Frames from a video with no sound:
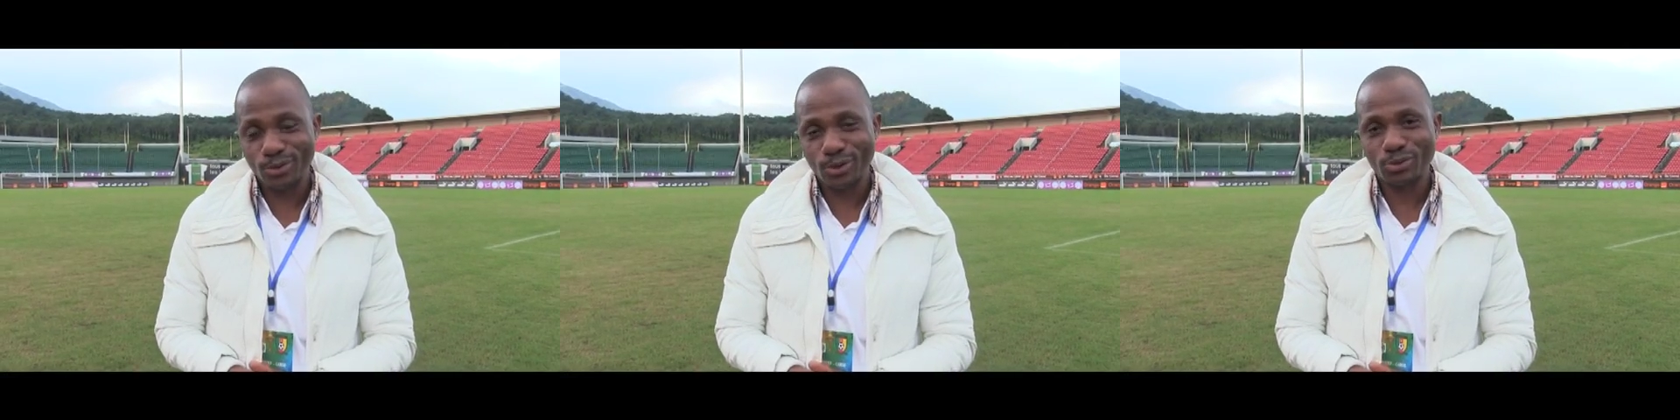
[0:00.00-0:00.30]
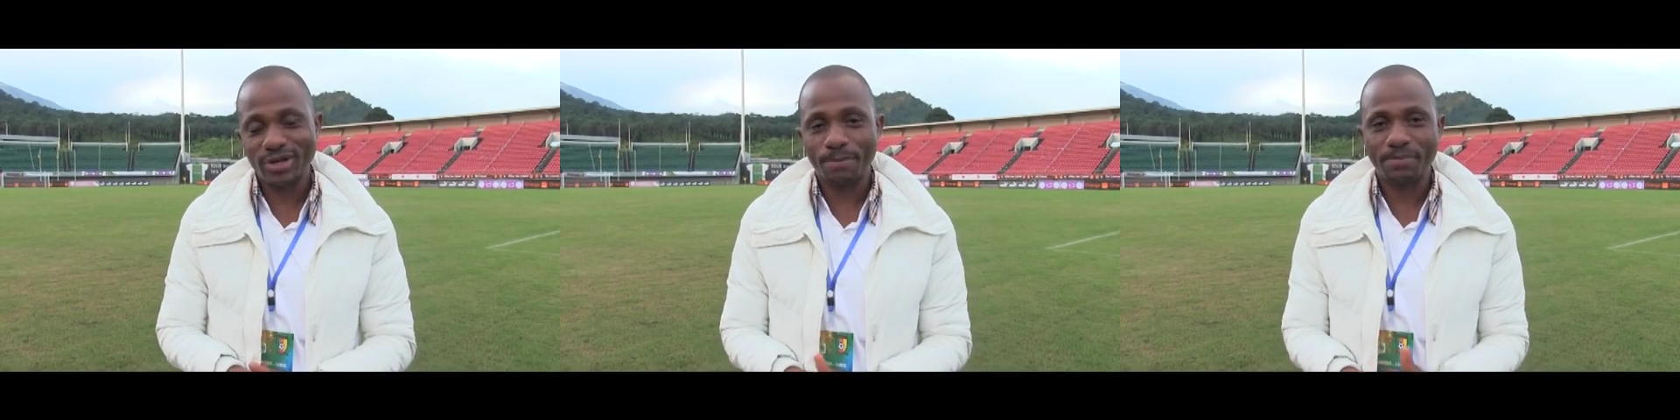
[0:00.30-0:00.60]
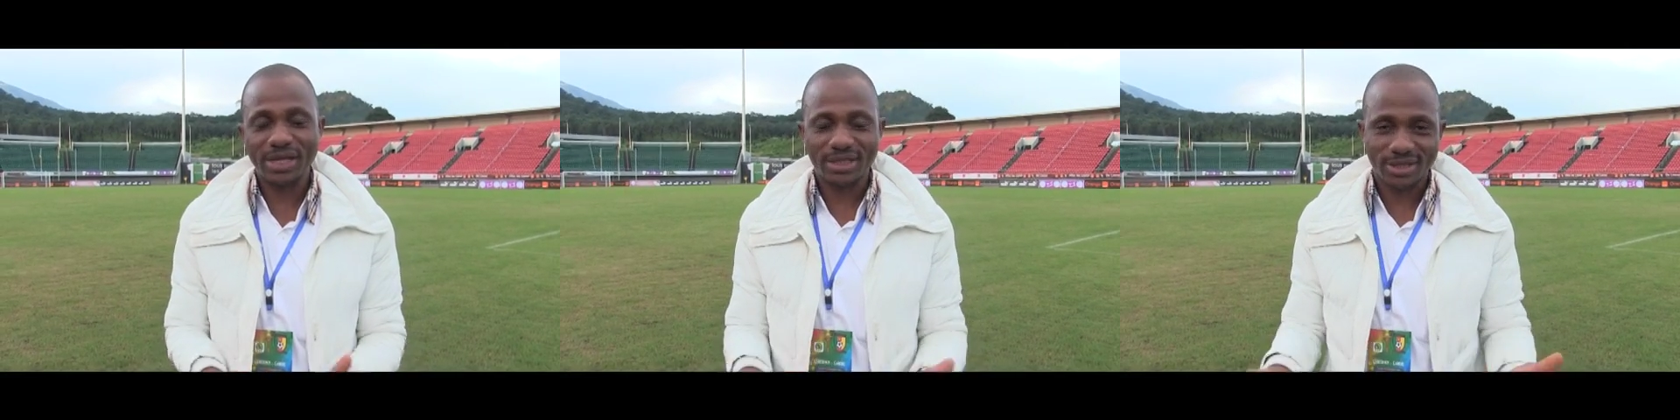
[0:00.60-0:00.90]
those were the
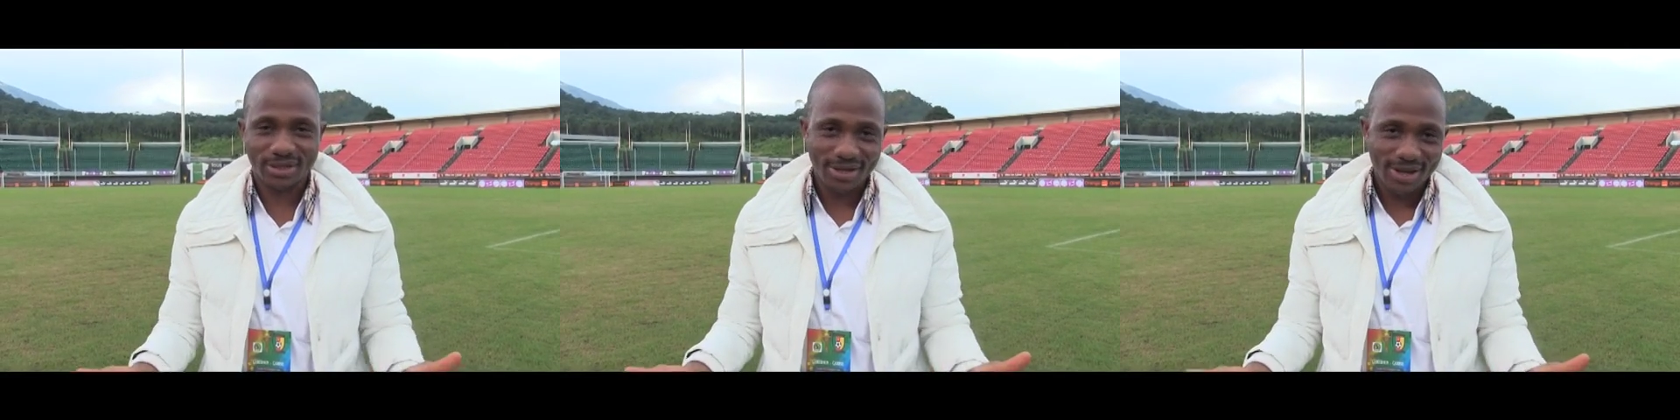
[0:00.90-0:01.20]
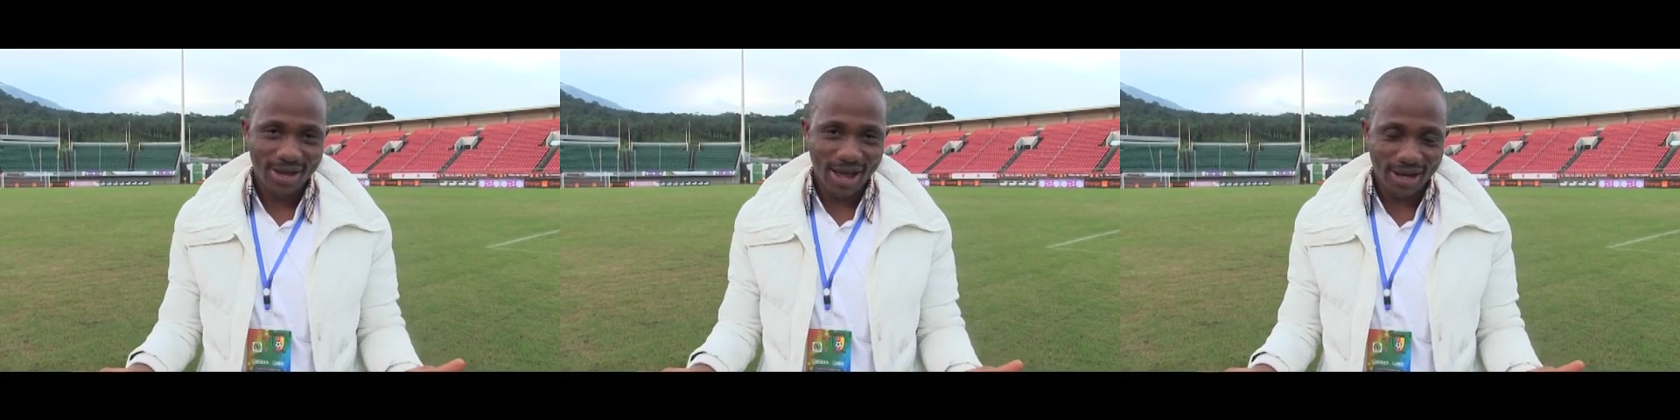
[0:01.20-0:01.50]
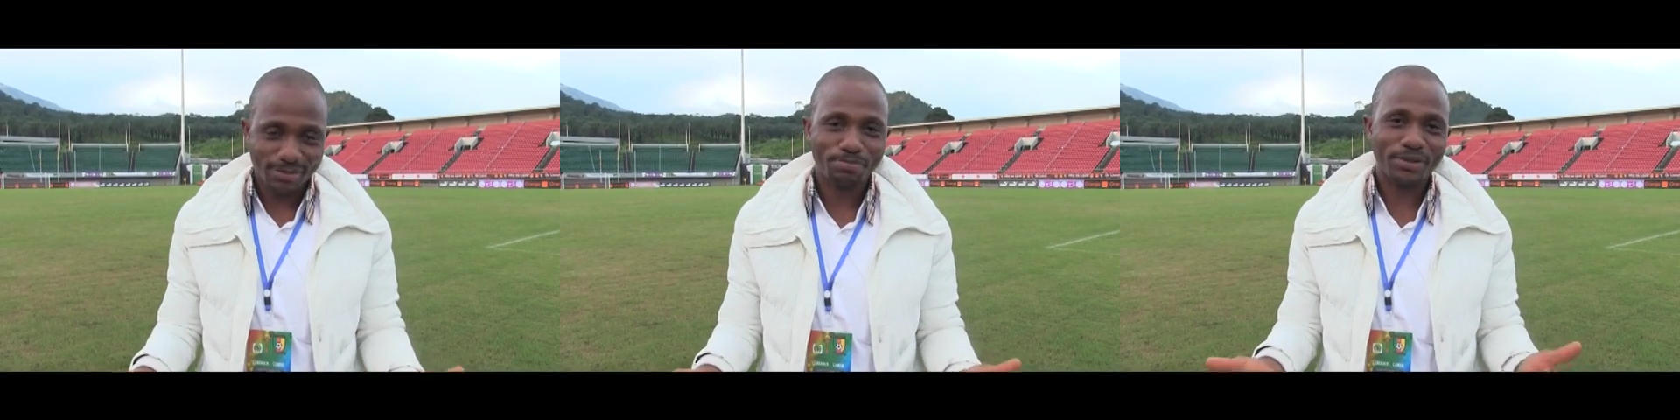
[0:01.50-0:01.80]
bits
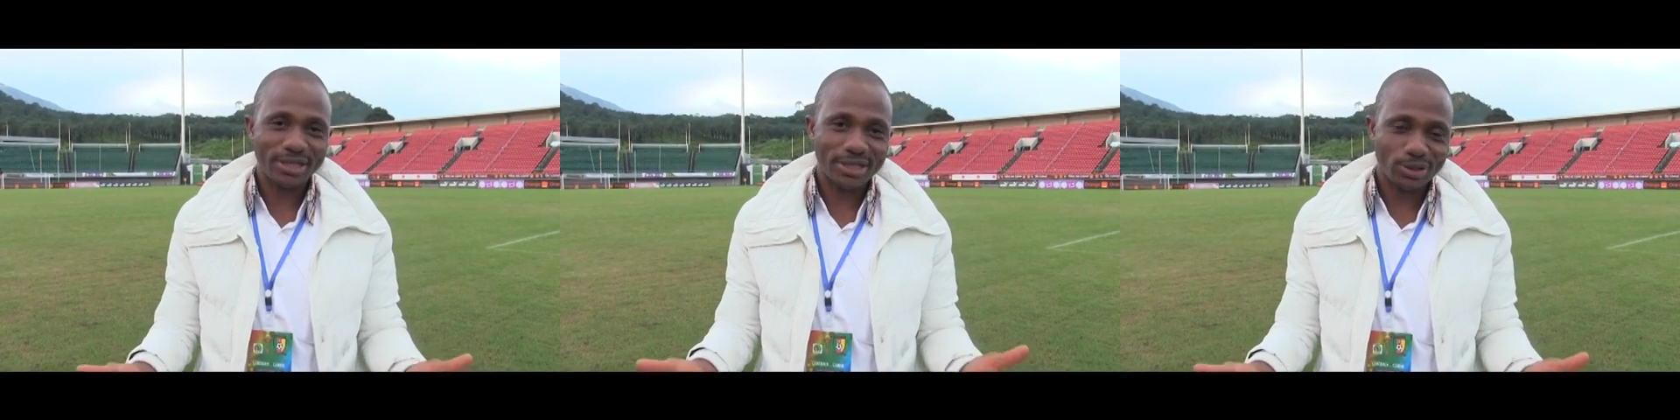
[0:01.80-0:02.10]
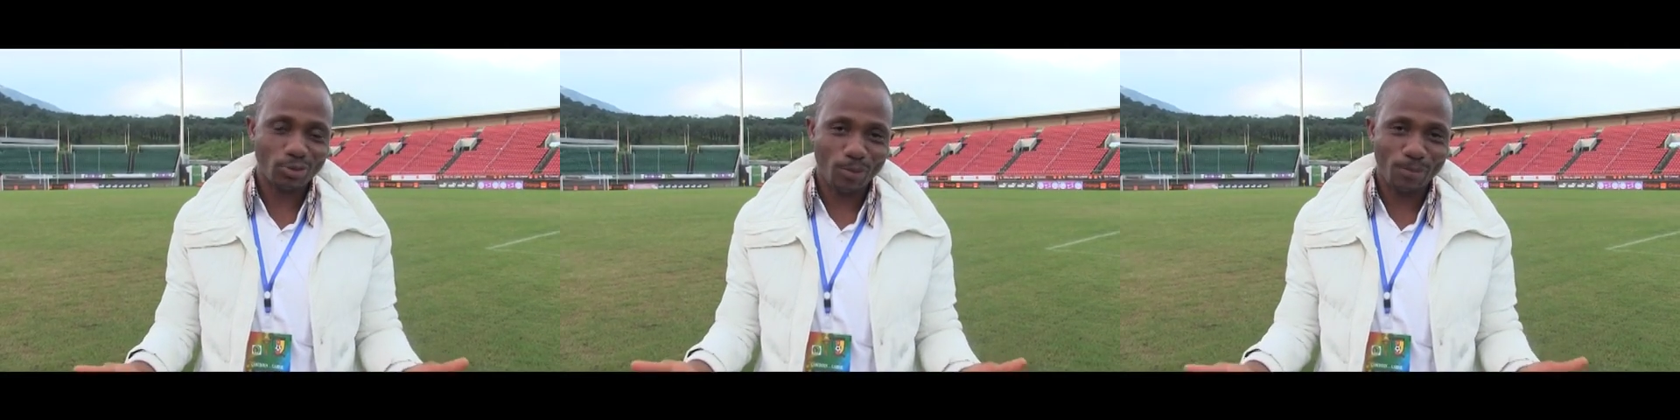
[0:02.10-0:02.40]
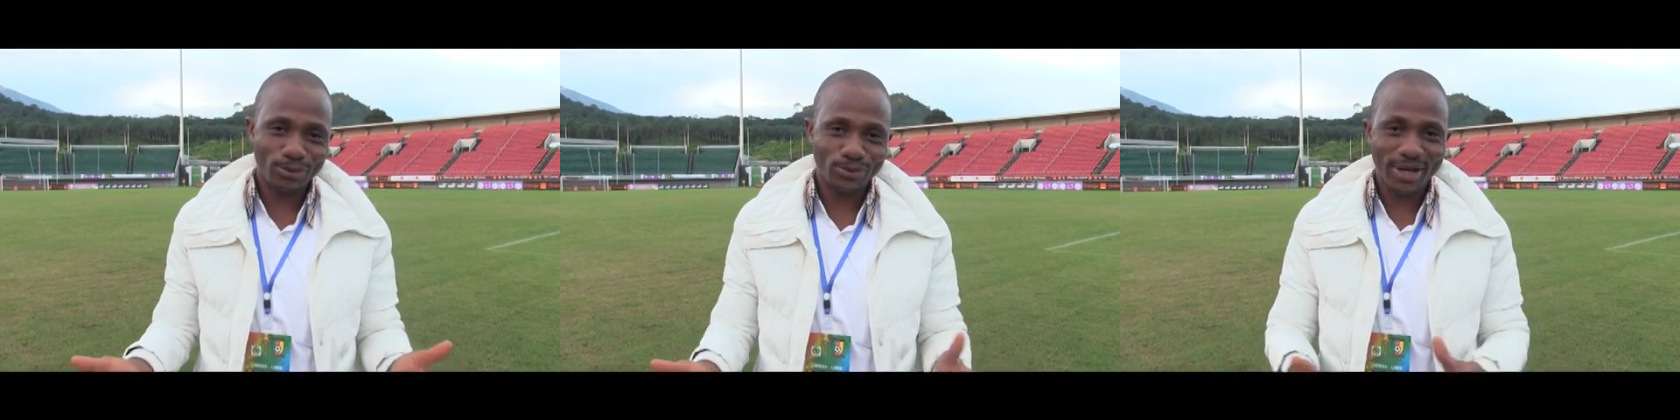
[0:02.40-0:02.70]
and pieces we could
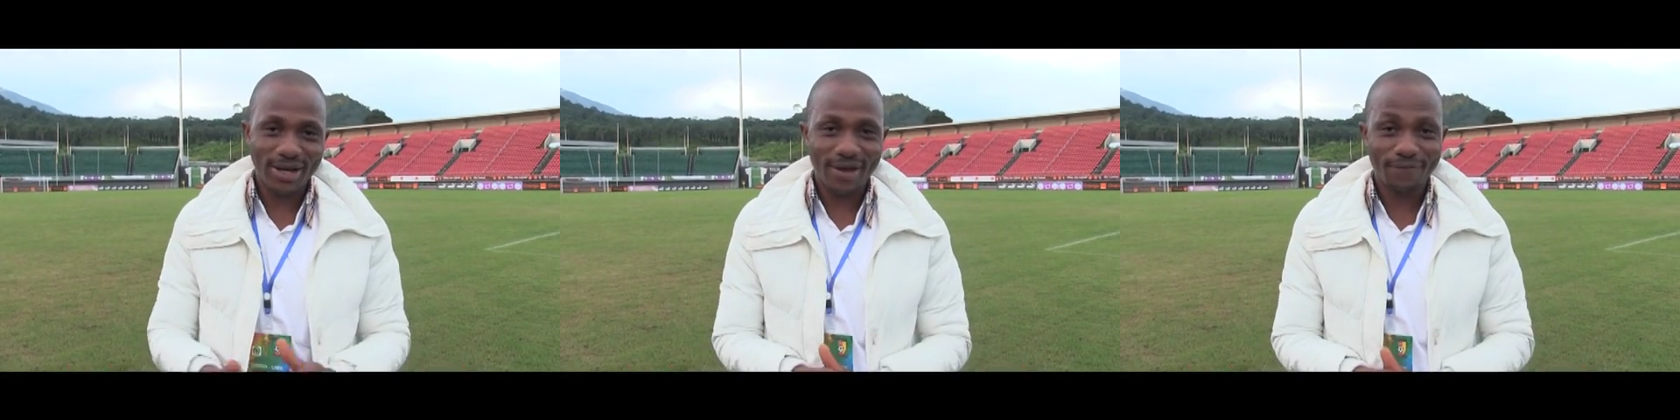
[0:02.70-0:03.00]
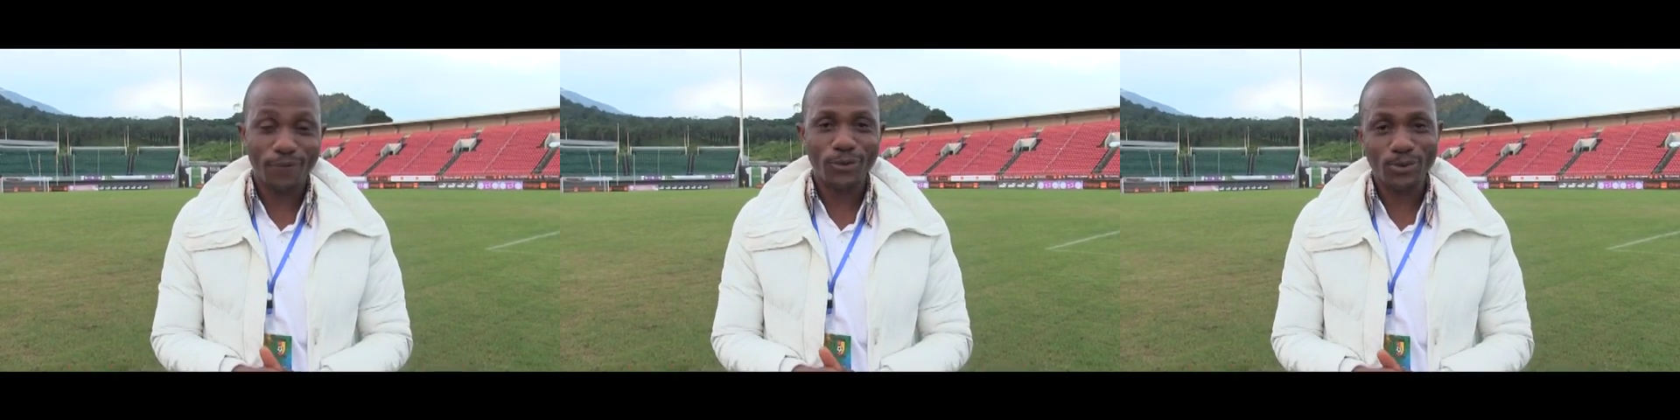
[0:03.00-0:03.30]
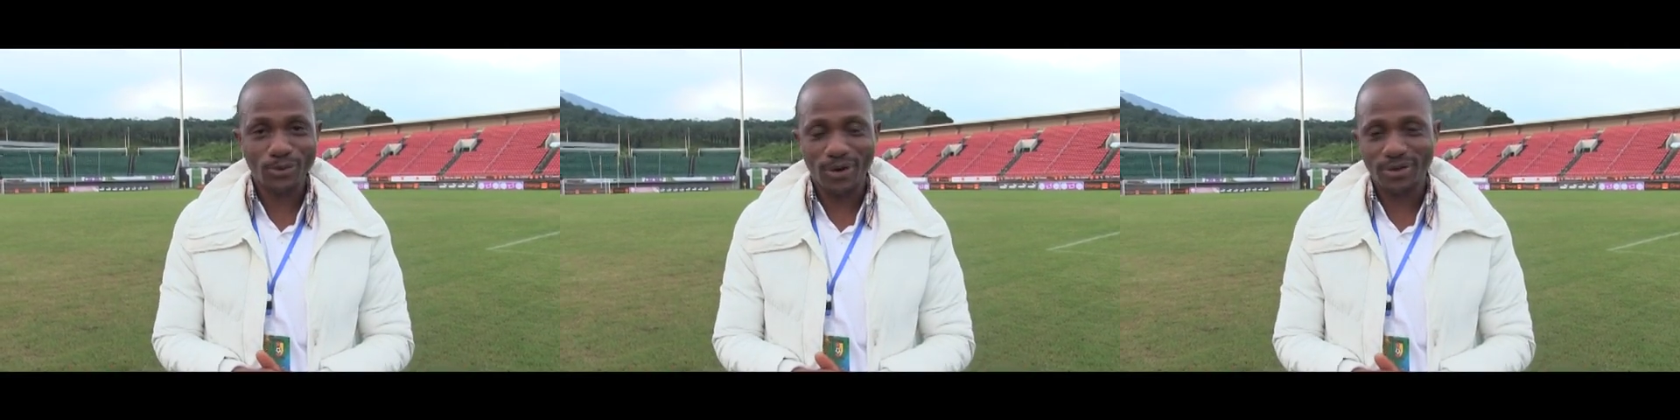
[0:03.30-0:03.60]
put together for you